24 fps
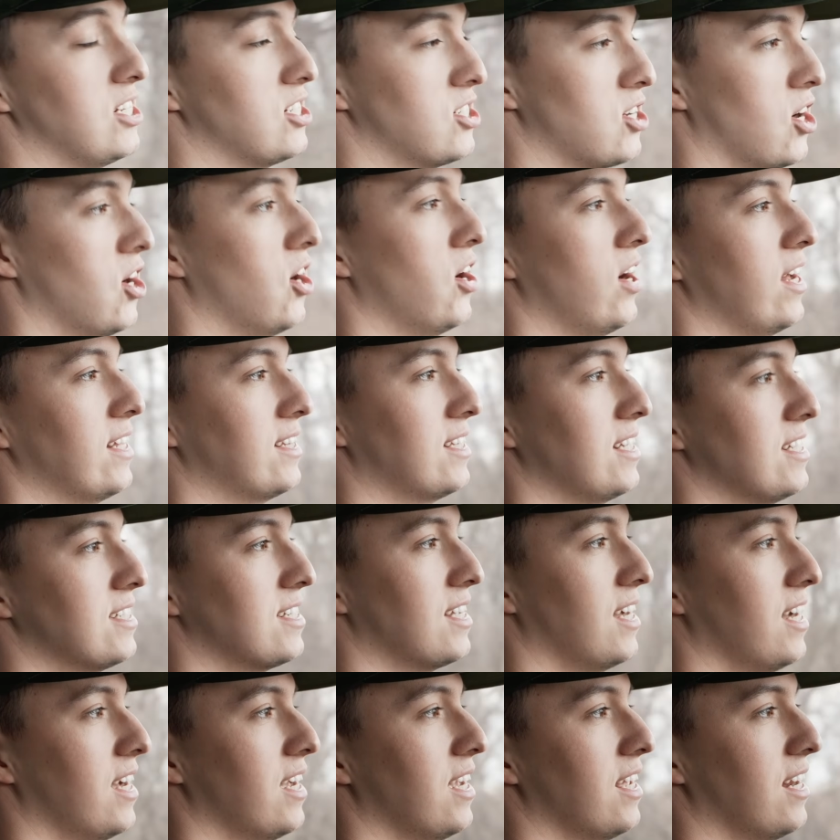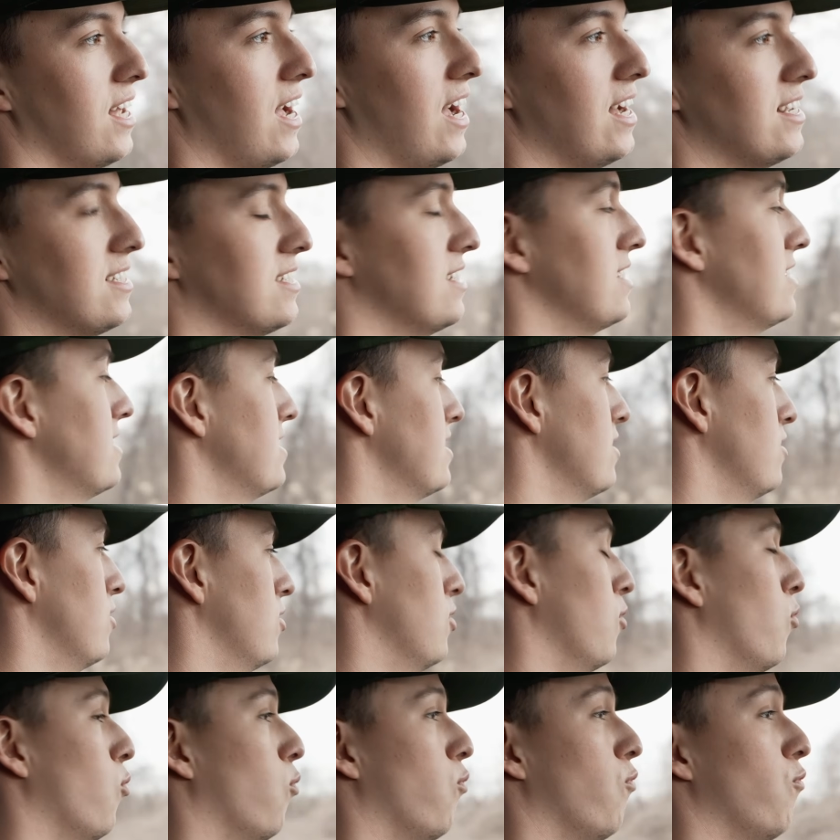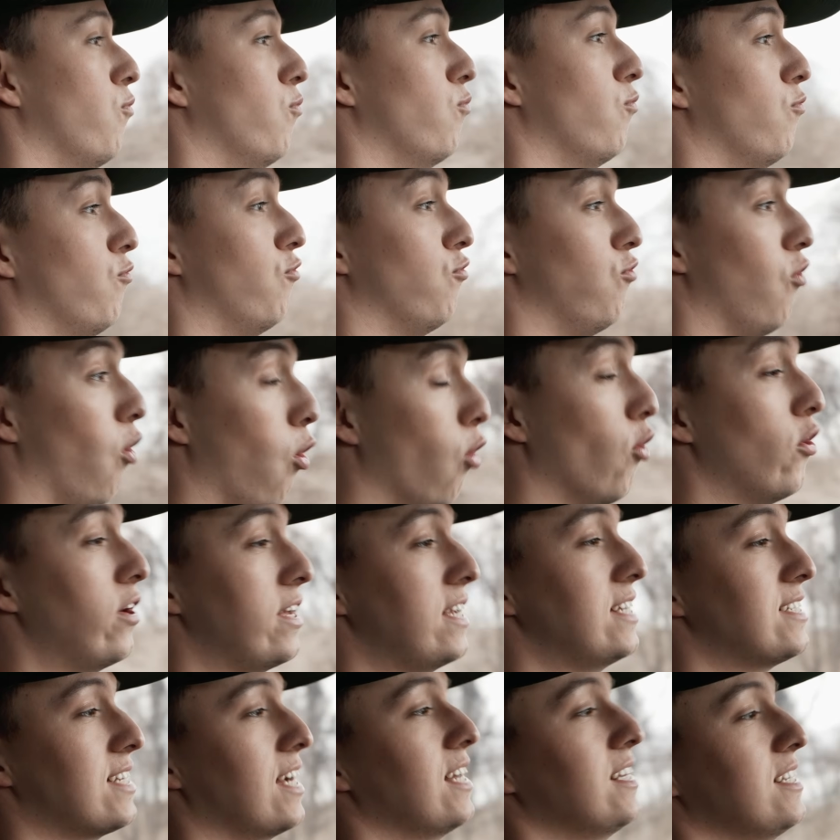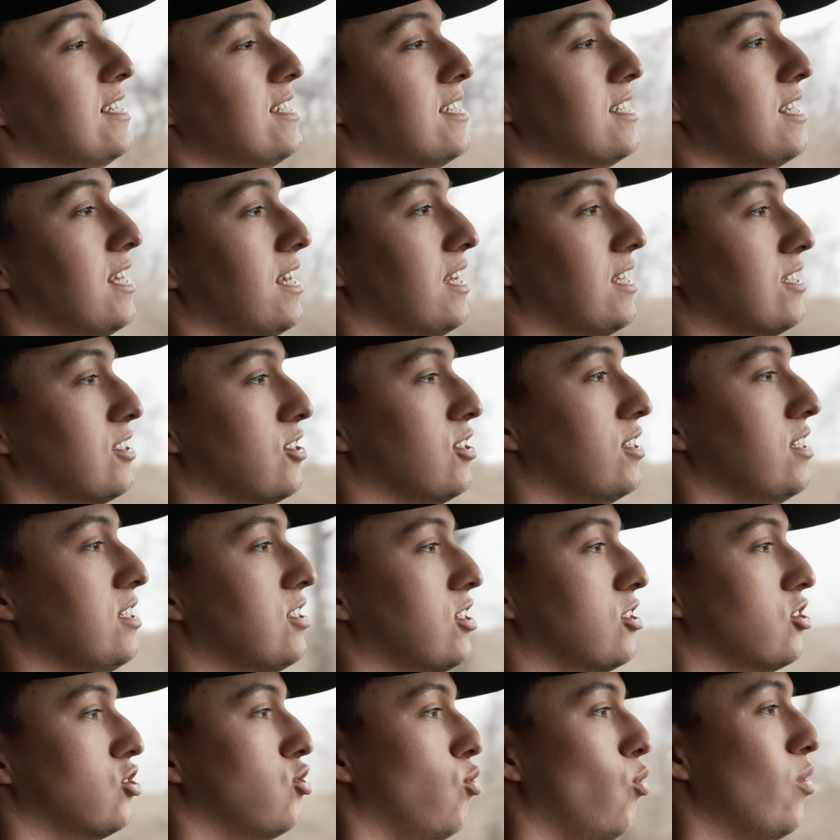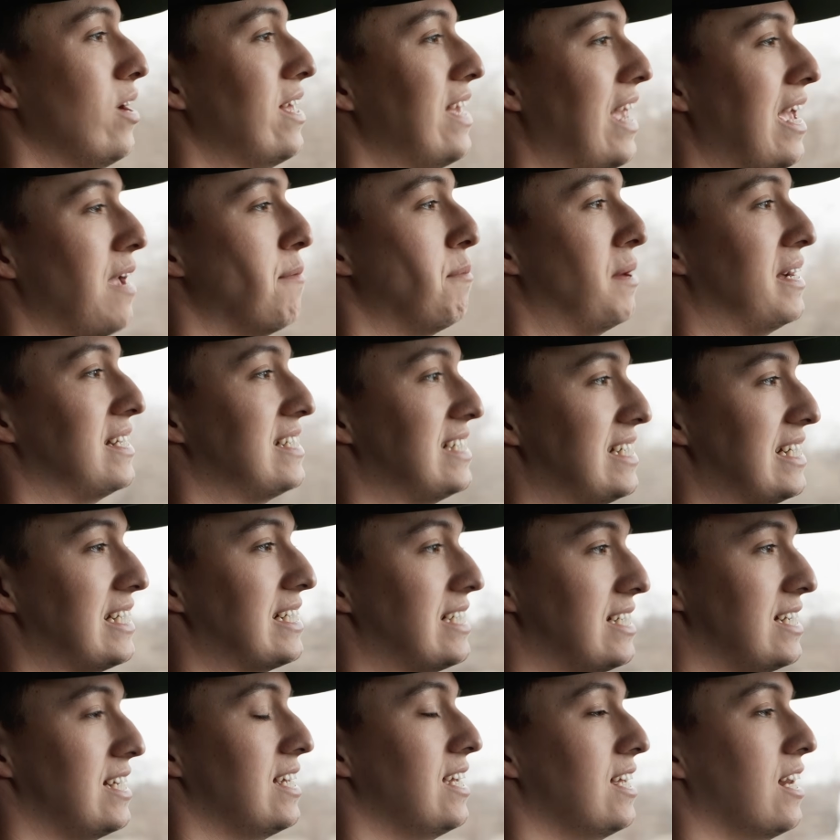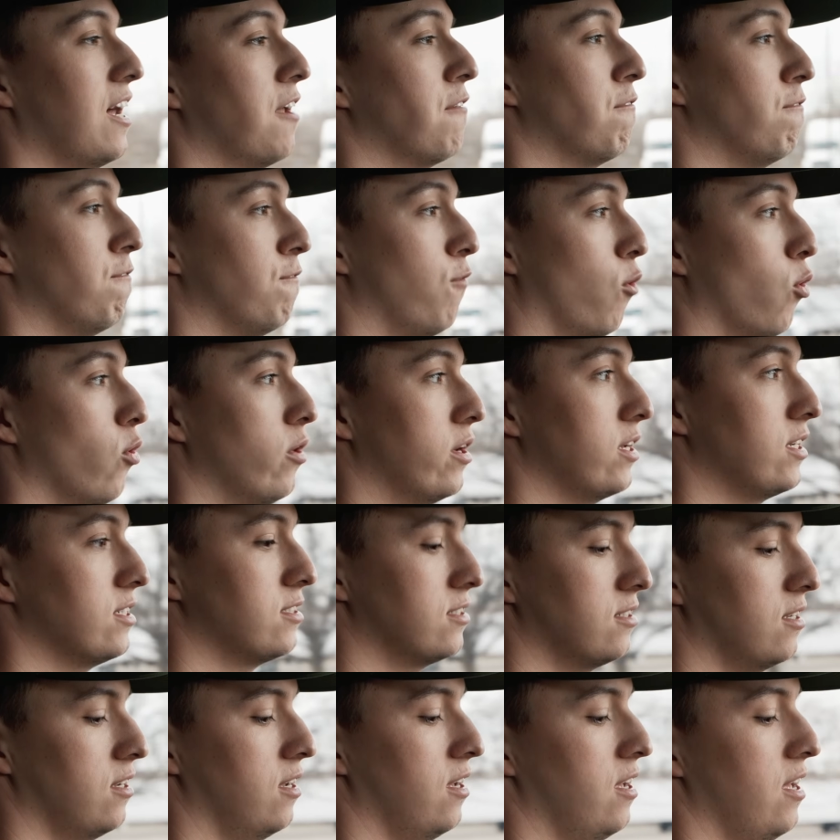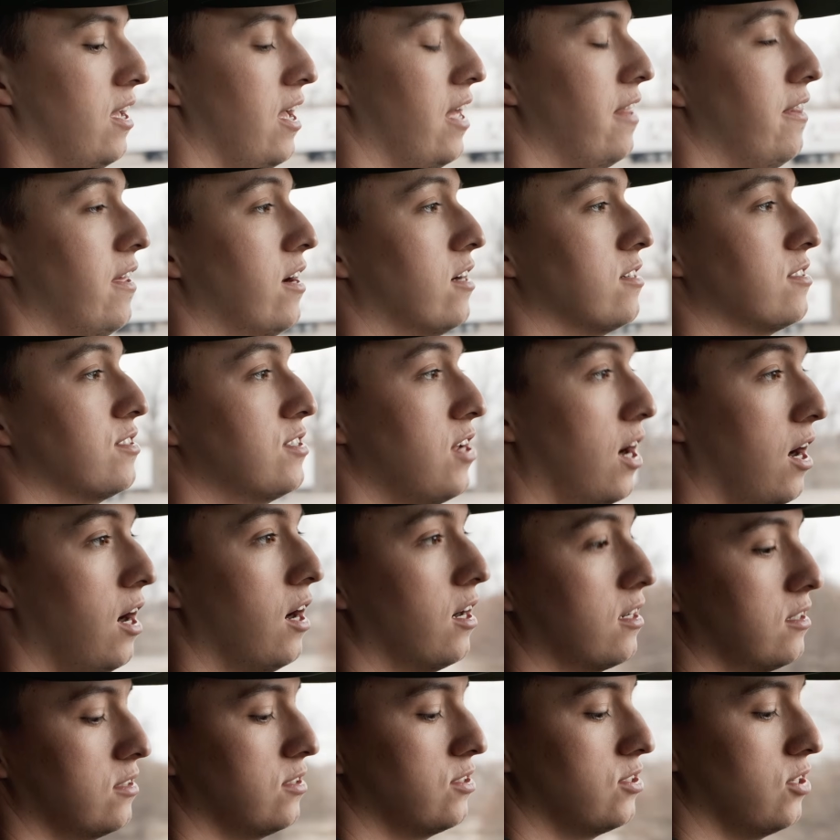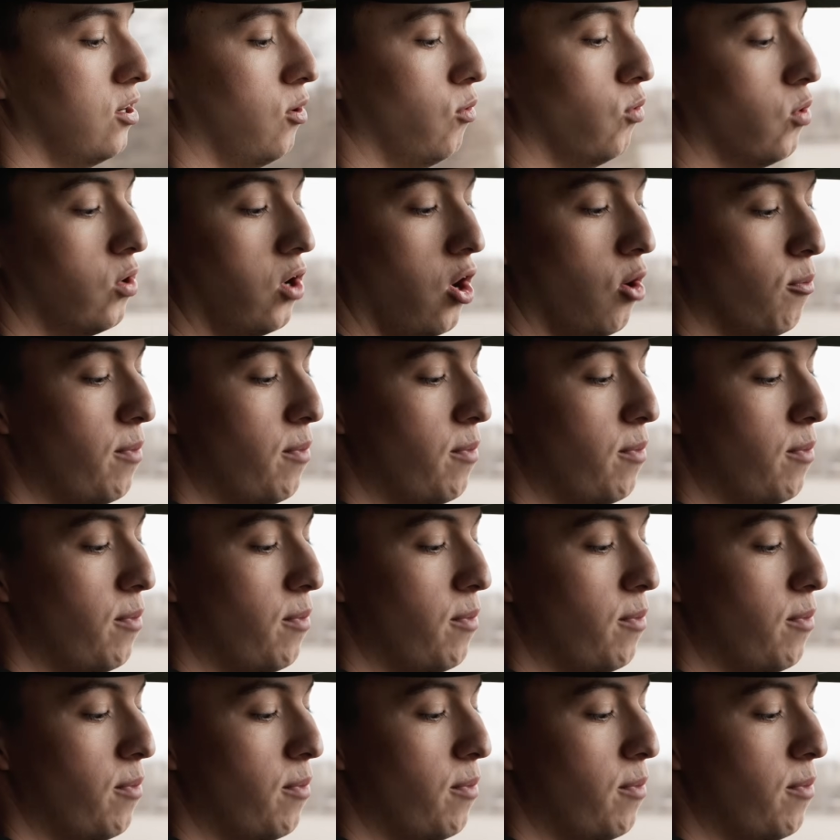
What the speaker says: to turn at this height, as the 40s on this thing. So these are 28/16 on 40s, and they're tucked. So we'll go